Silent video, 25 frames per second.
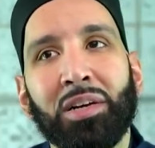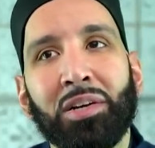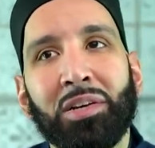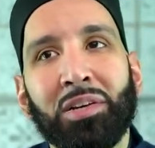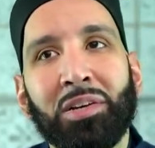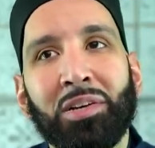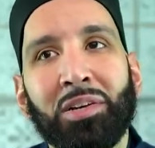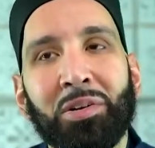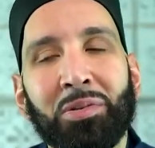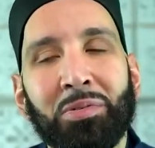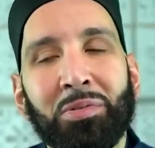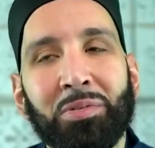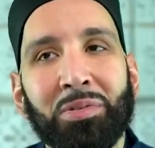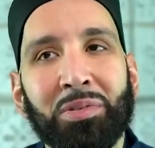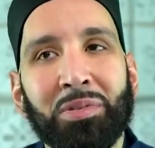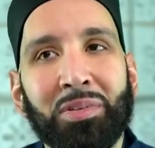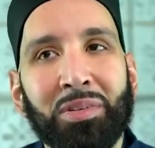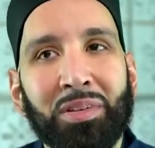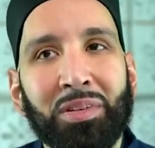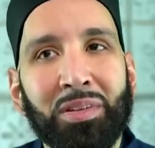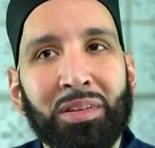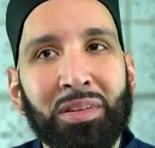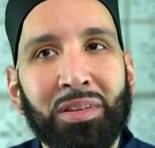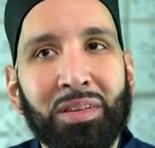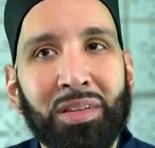you know,
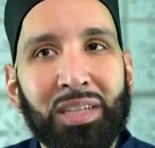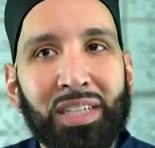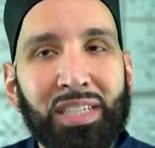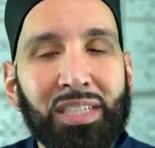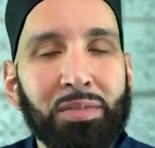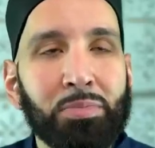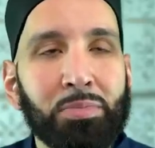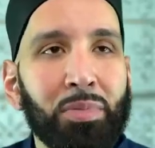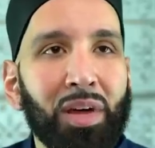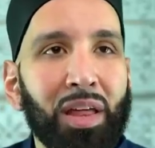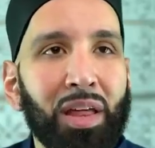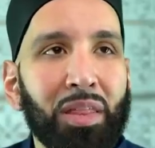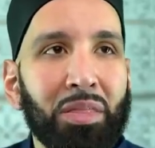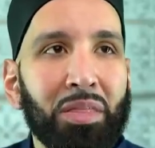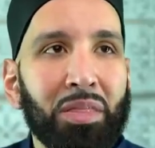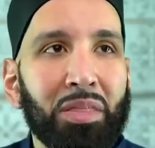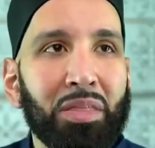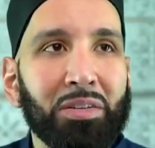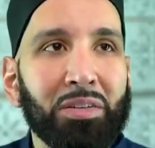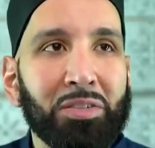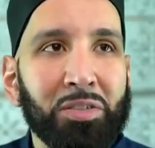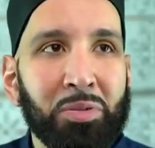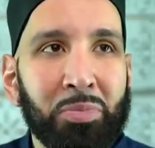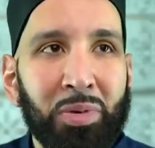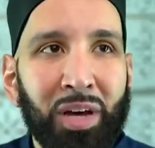this
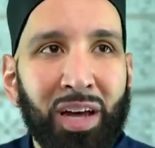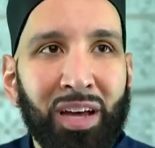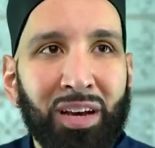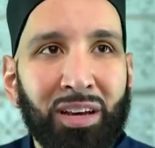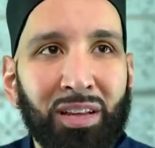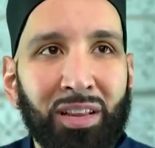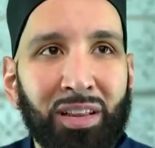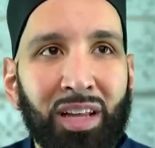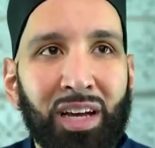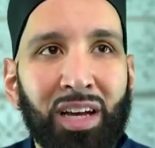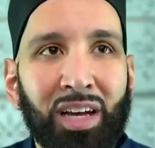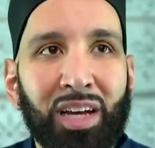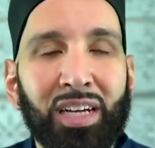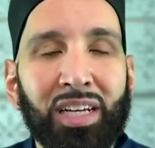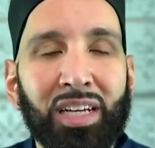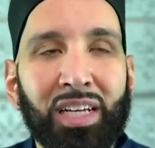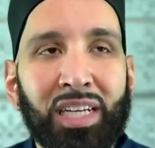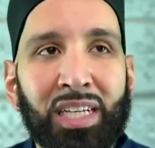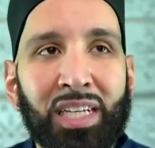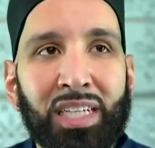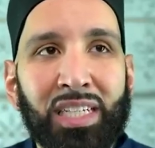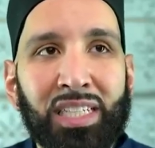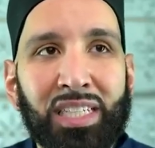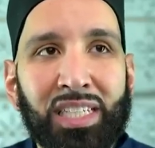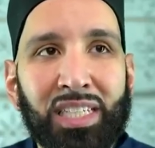month, subhanAllah,
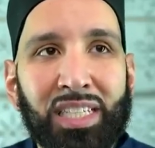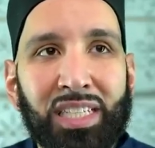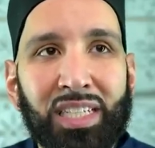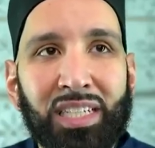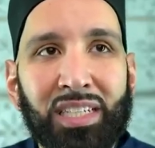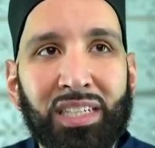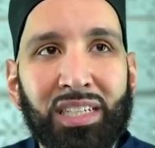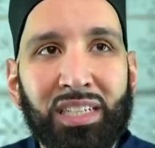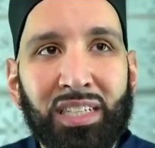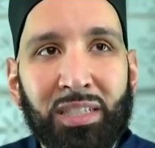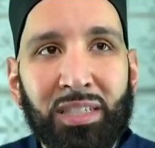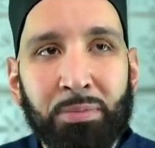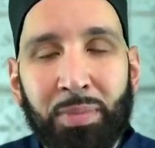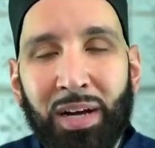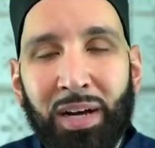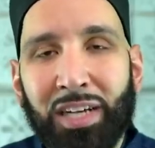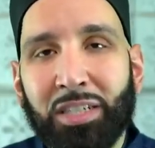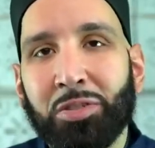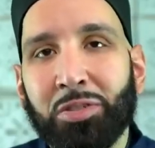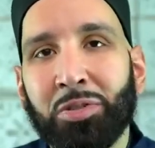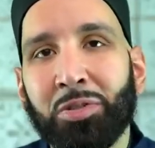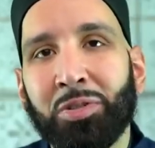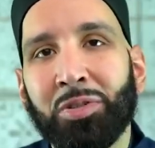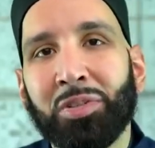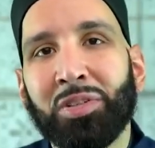is
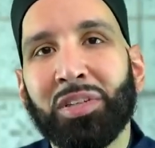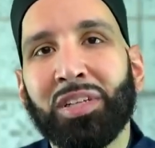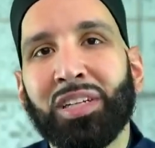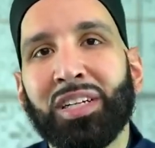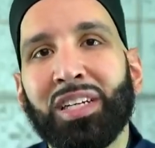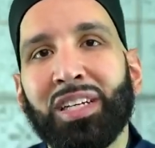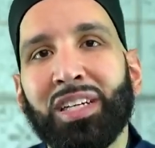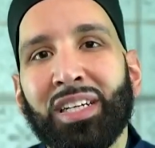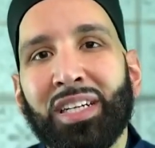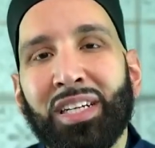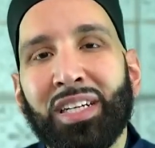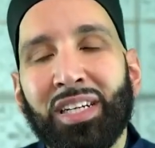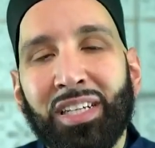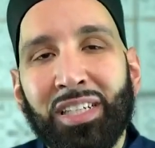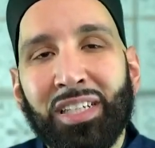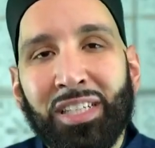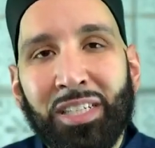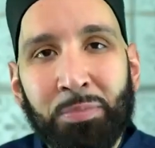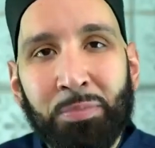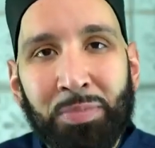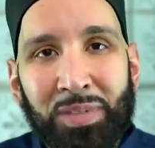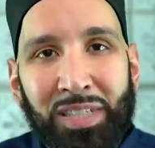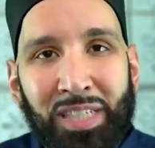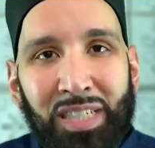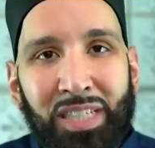special
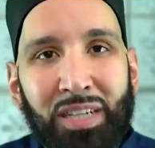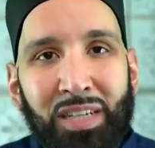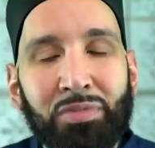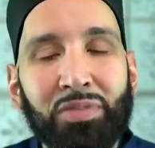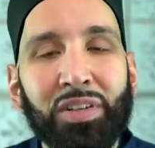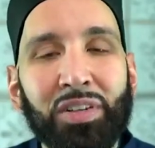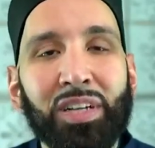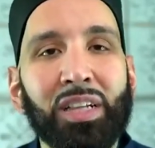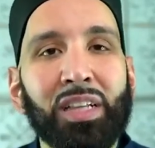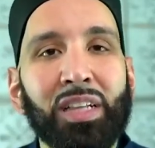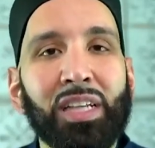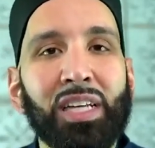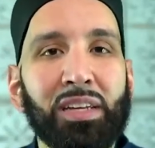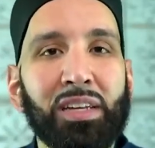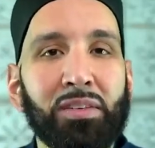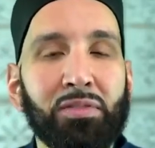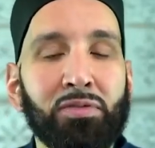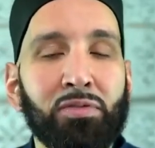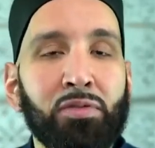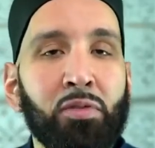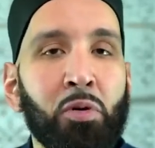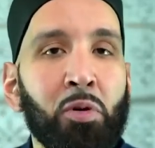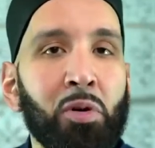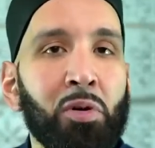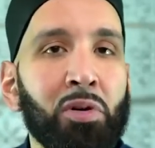specifically
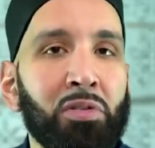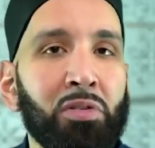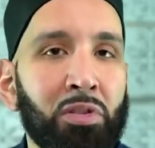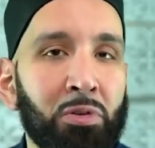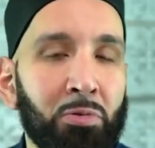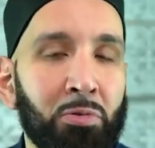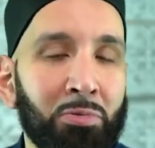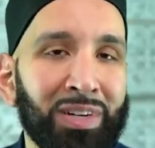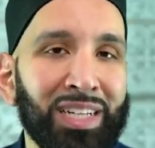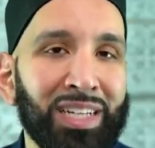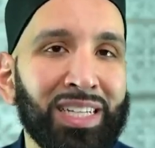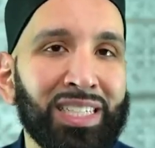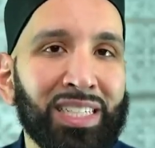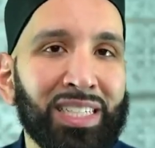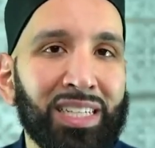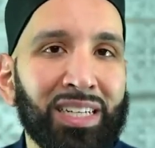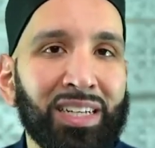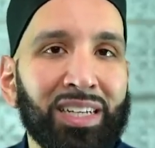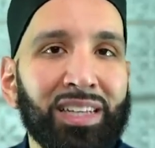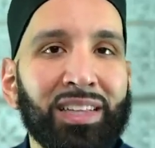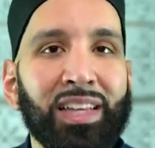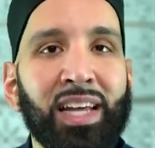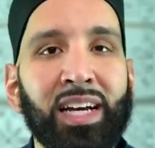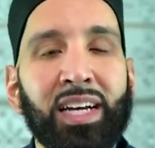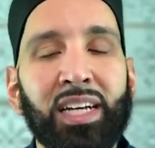for the reason
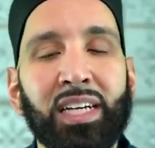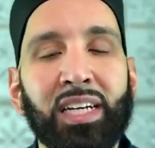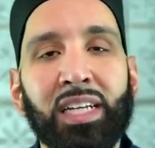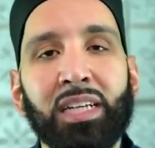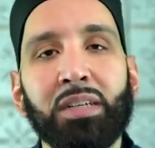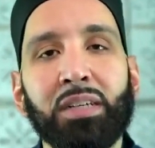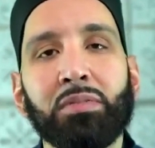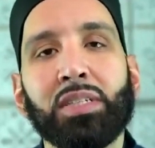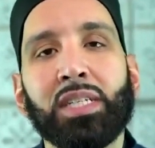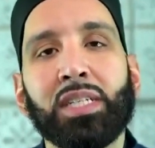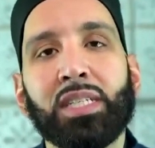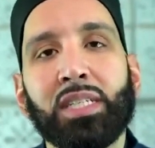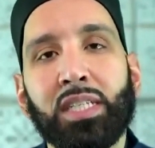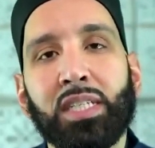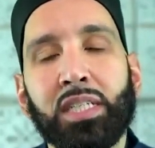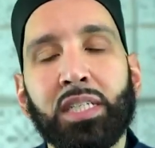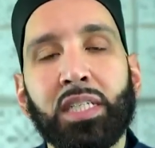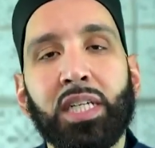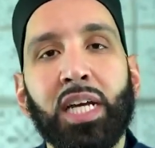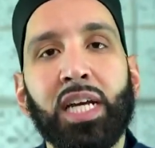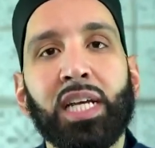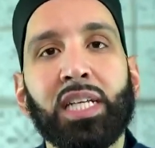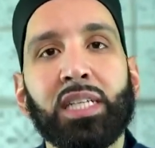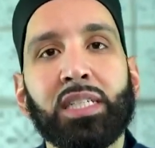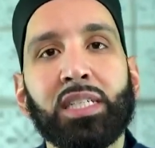that it gives us a
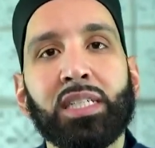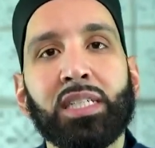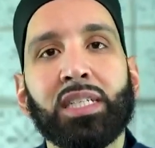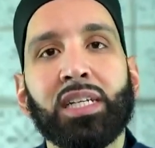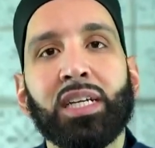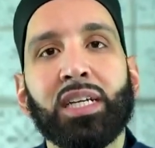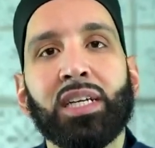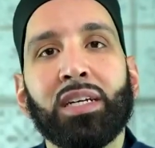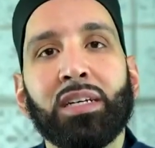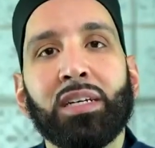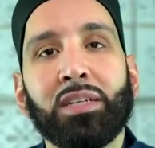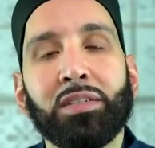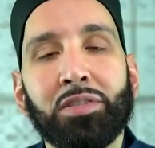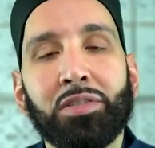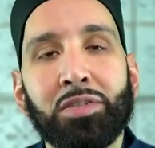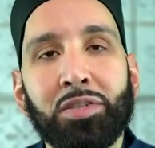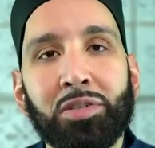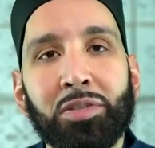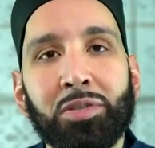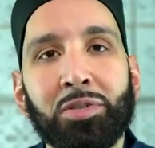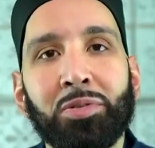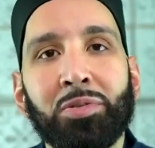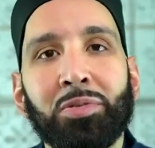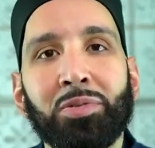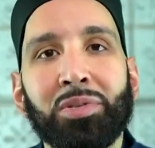chance
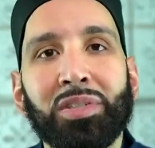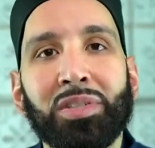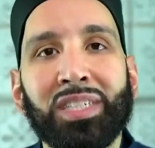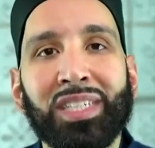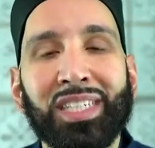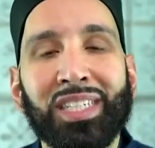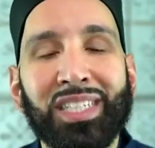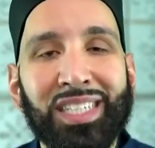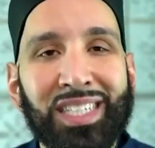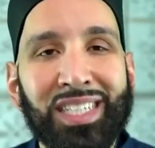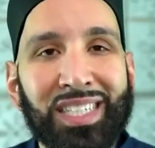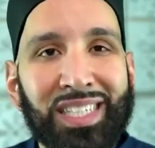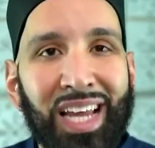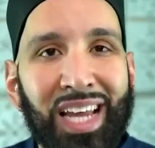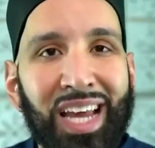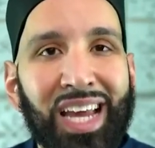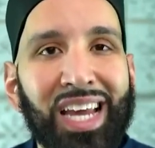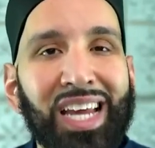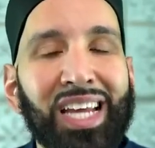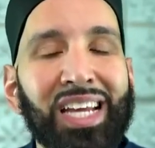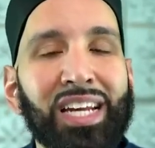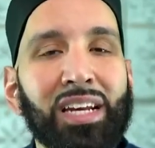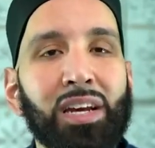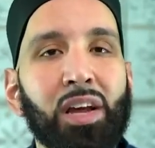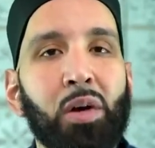to
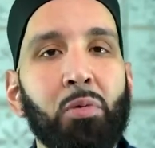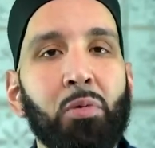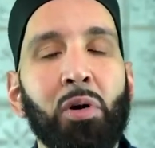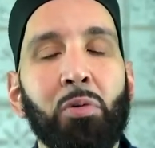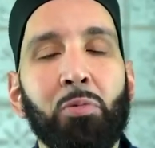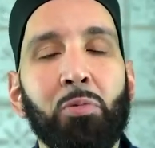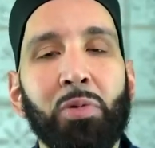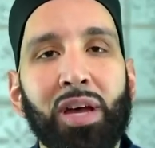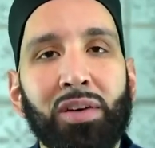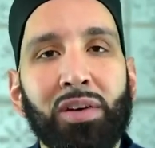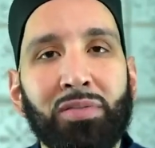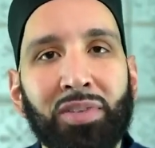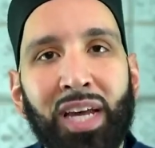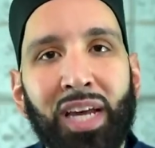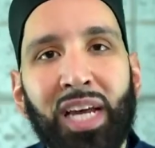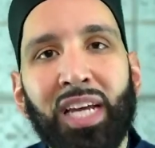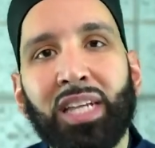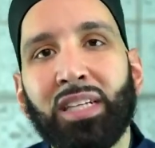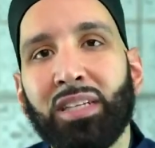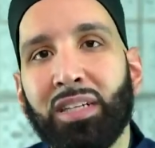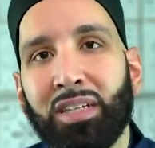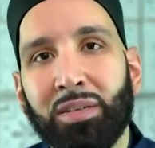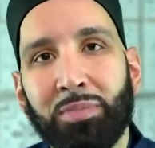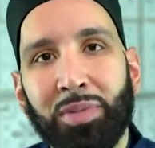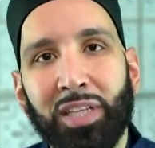sustain what we have
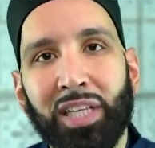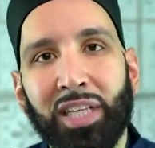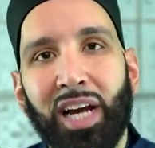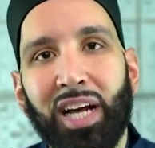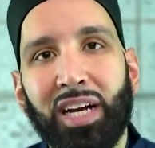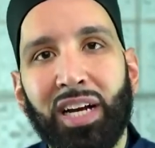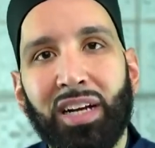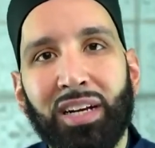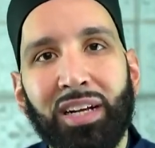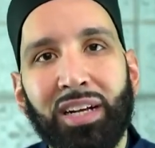gained in Ramadan.